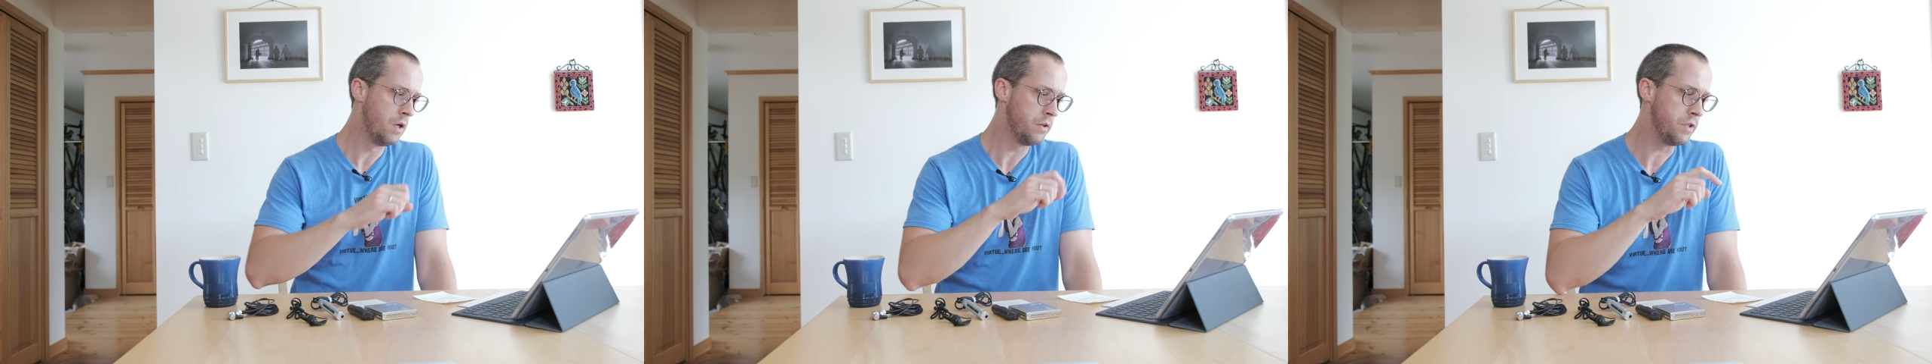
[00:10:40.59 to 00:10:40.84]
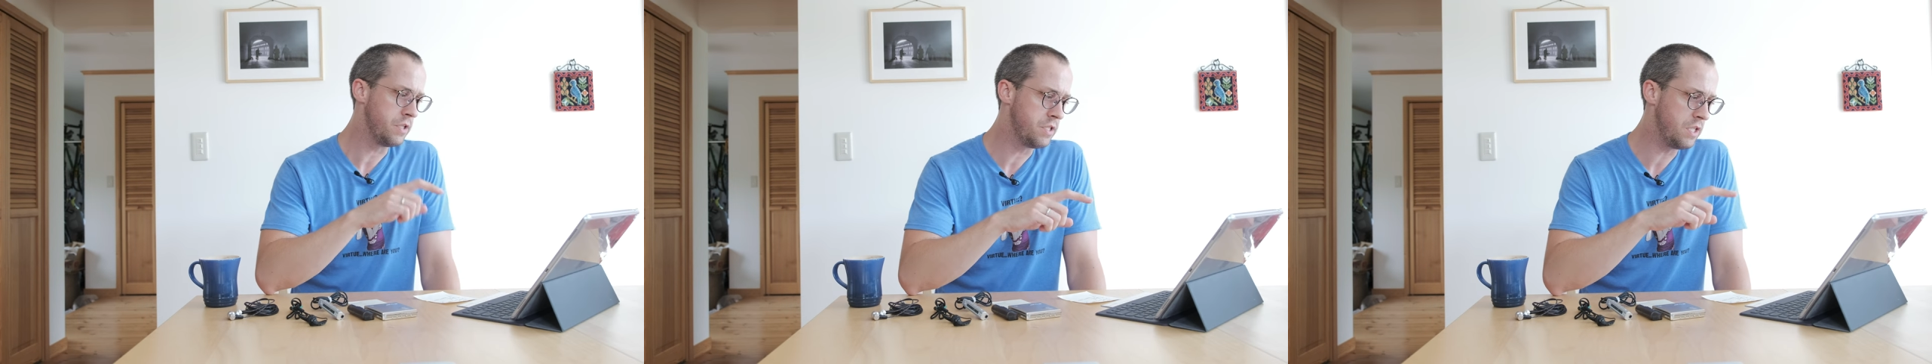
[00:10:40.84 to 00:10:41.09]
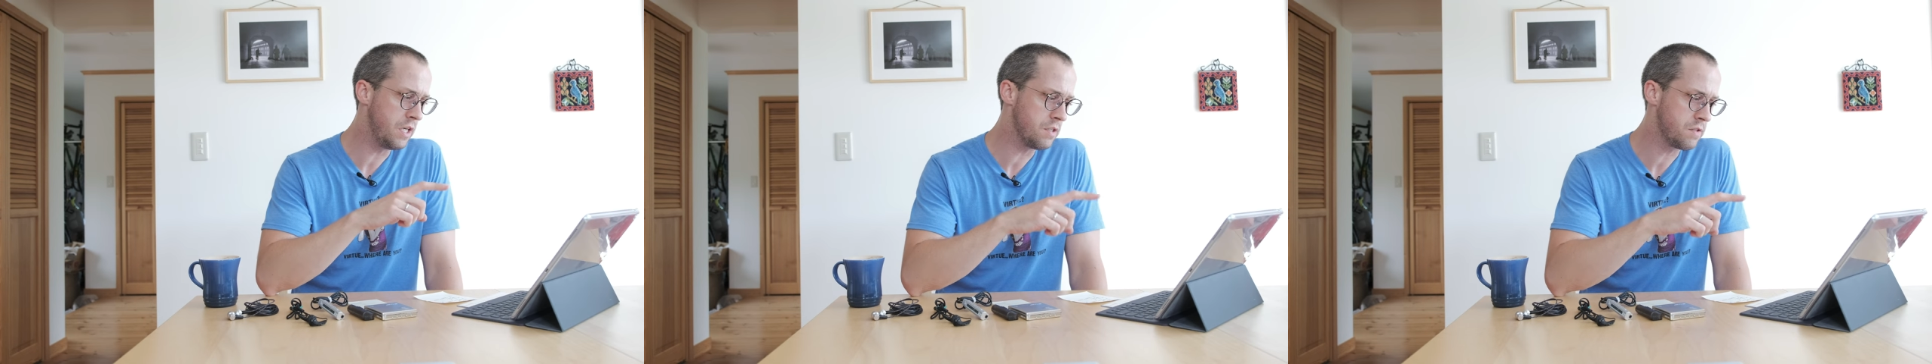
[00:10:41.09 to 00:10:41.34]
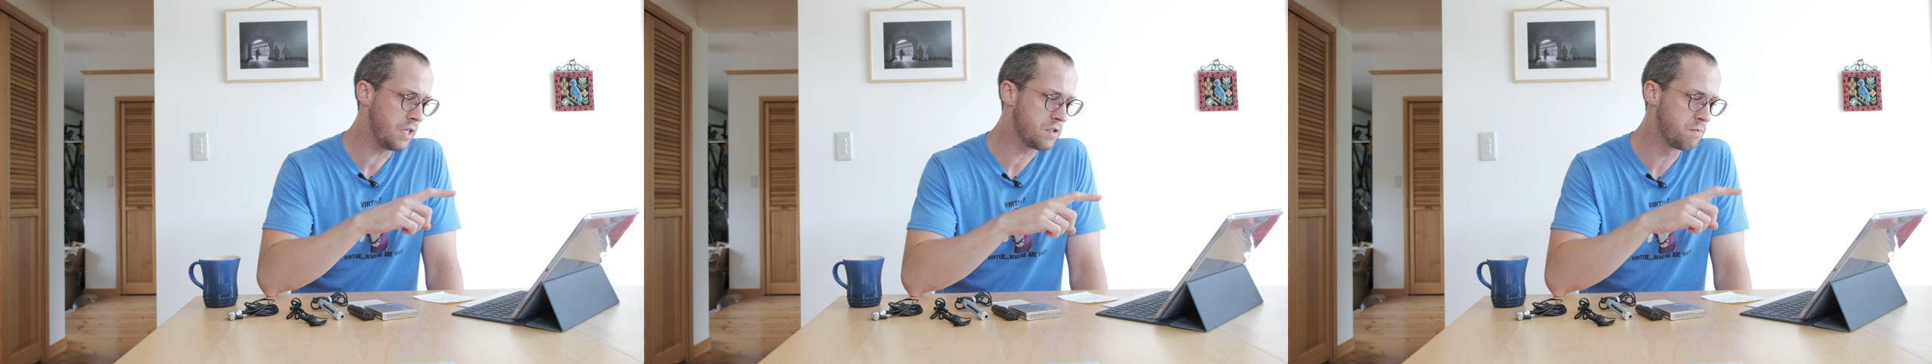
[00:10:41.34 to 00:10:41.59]
The
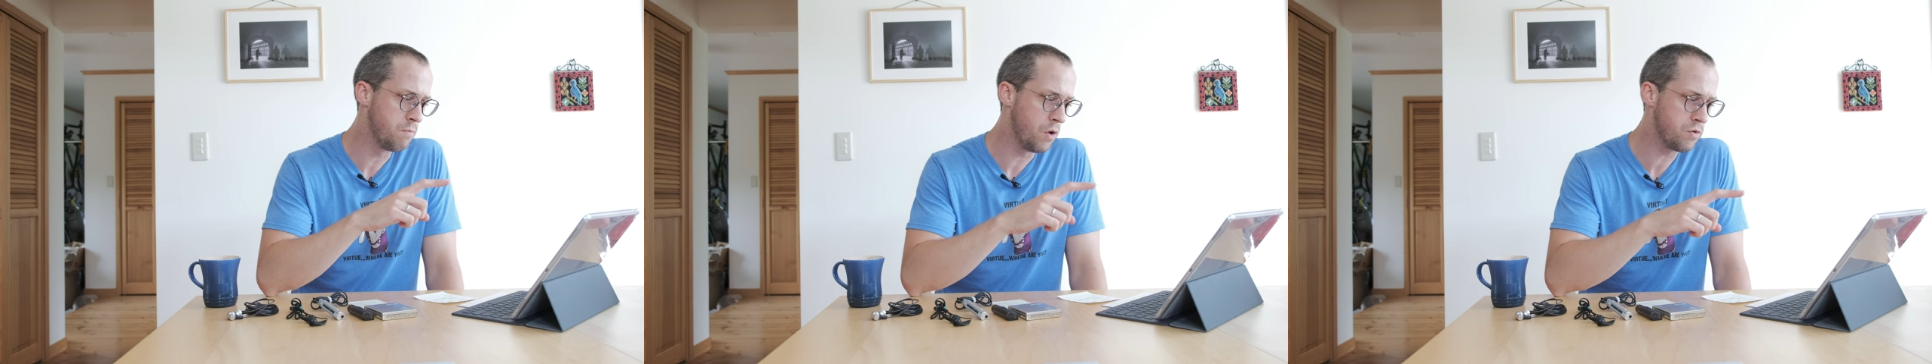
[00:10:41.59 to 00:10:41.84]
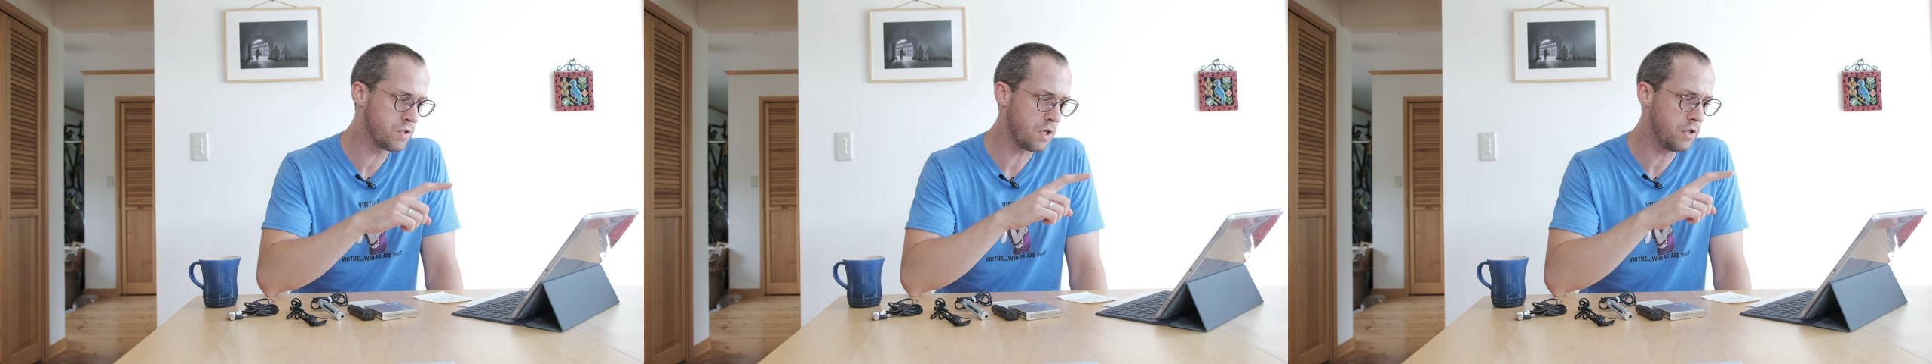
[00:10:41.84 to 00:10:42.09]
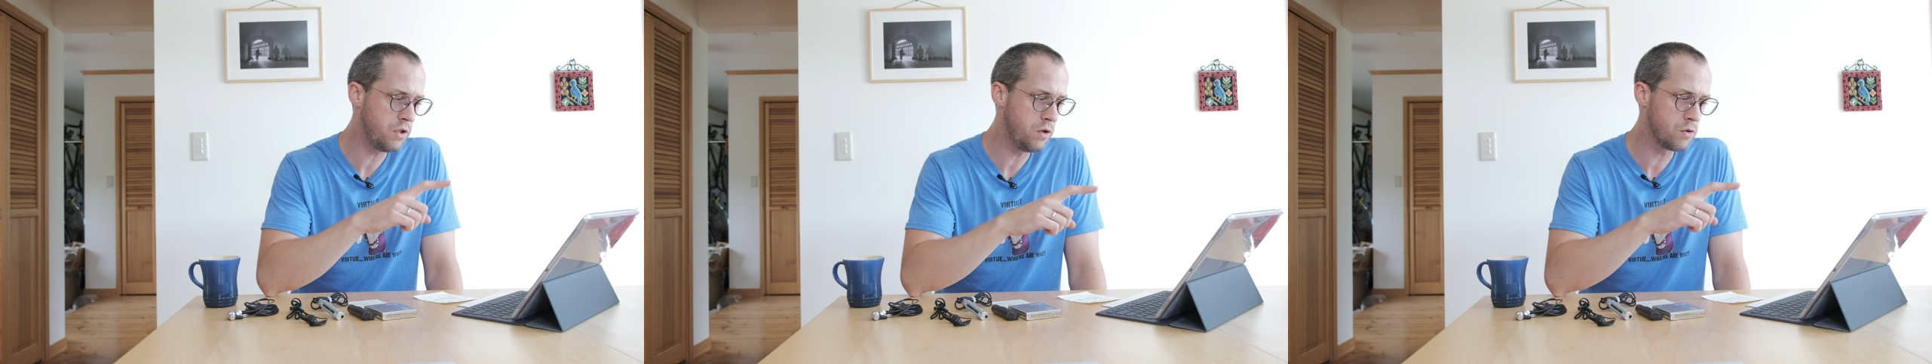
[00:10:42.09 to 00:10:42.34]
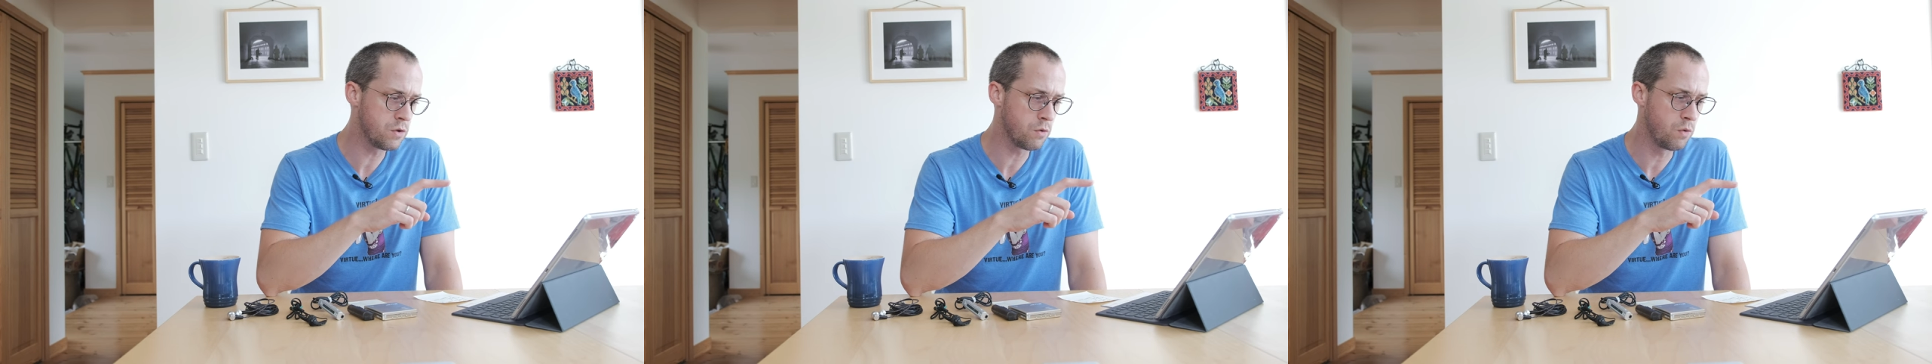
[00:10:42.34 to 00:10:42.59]
DS8's most unusual